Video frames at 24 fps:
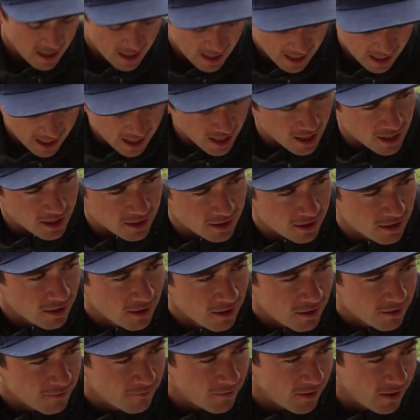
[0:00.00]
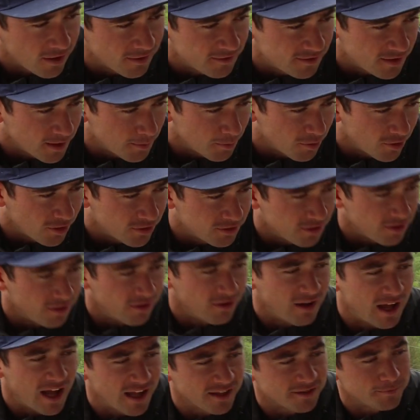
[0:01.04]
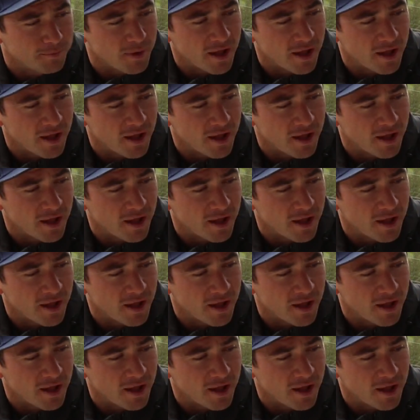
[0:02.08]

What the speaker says: and very similar to the last